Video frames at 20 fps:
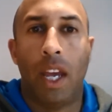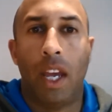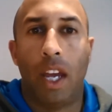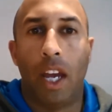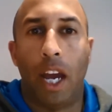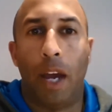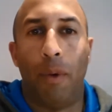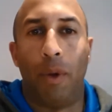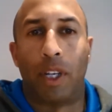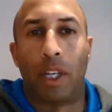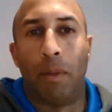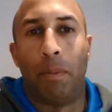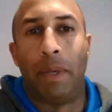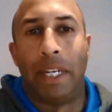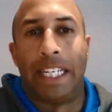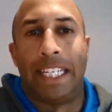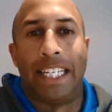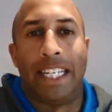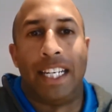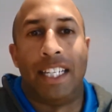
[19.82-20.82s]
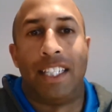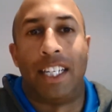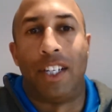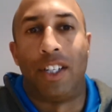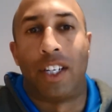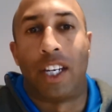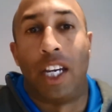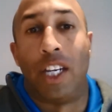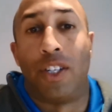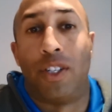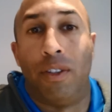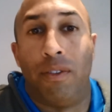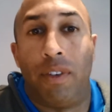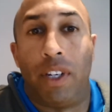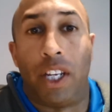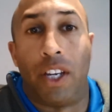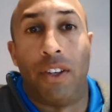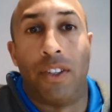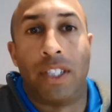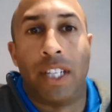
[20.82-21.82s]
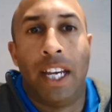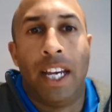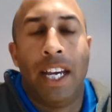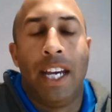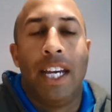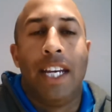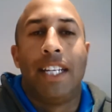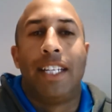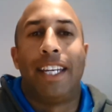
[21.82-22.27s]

Hi, welcome to PTDN's educational videos.